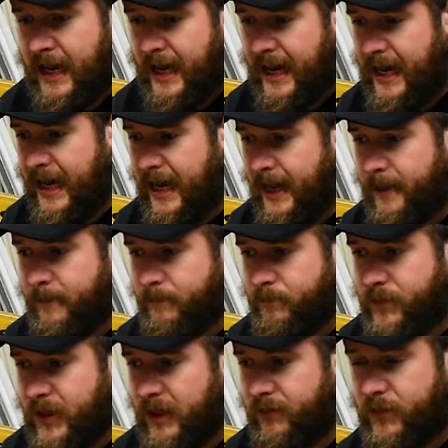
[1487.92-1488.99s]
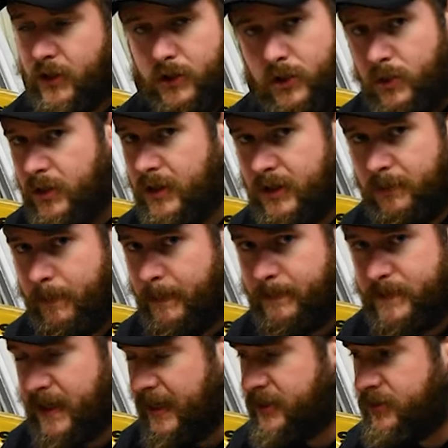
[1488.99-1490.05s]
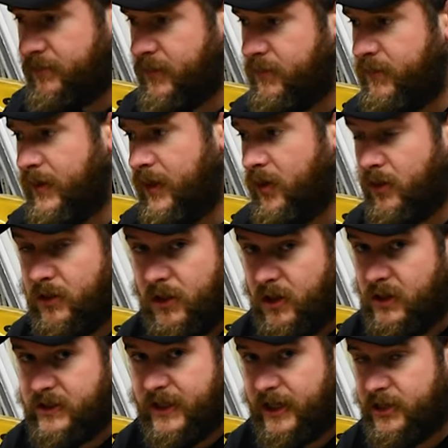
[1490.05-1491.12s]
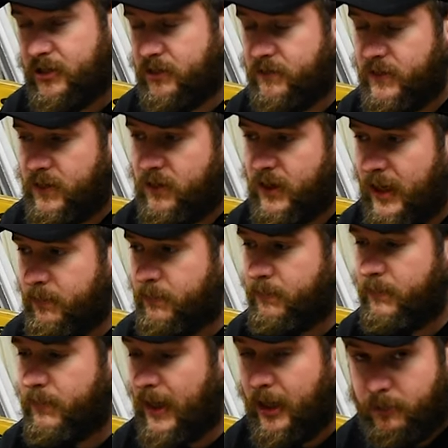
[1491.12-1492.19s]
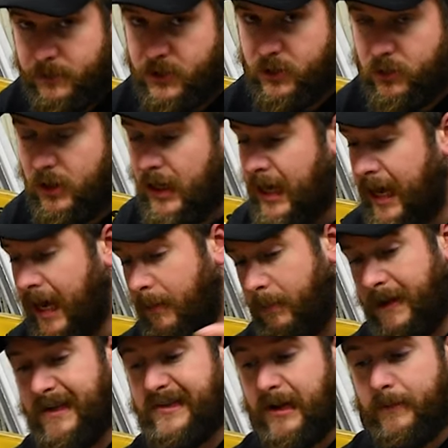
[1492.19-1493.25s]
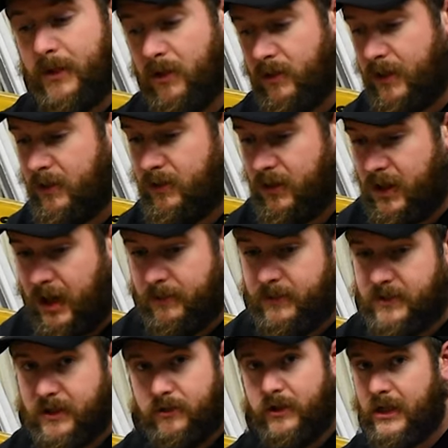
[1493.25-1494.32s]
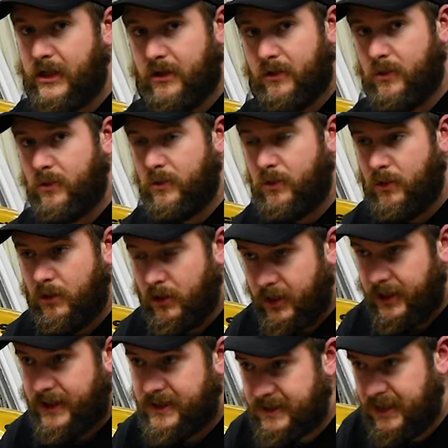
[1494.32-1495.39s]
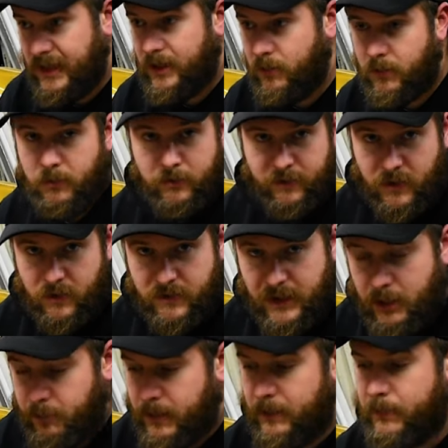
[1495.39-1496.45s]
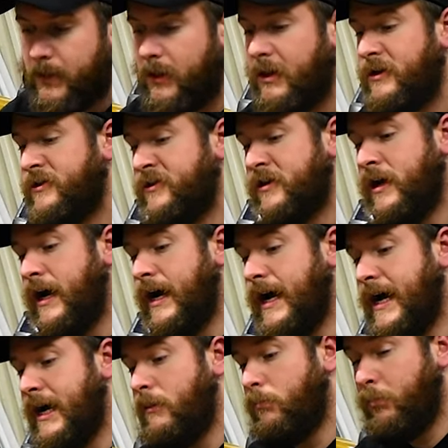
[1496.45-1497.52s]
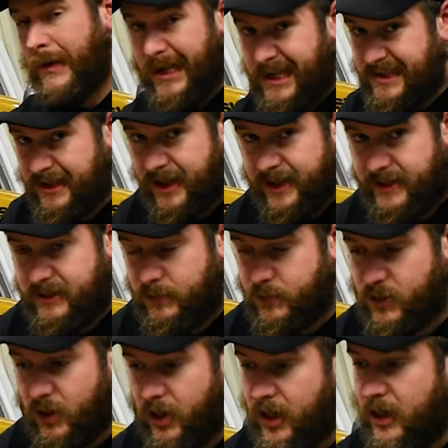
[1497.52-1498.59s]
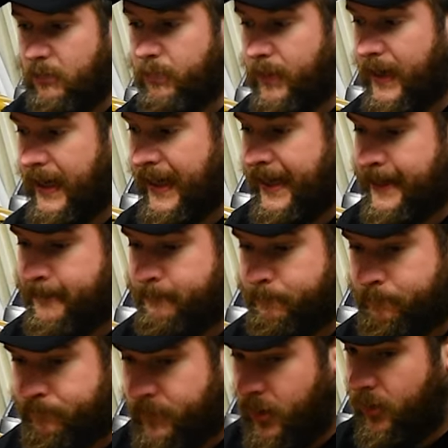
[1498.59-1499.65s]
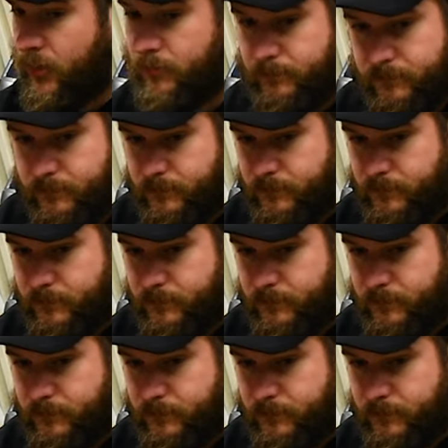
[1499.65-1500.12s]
If the coolant section of this video or the oil section of this video helped you, please let me know down in the comments. I really do like seeing when my videos help people. Please like and subscribe. You know,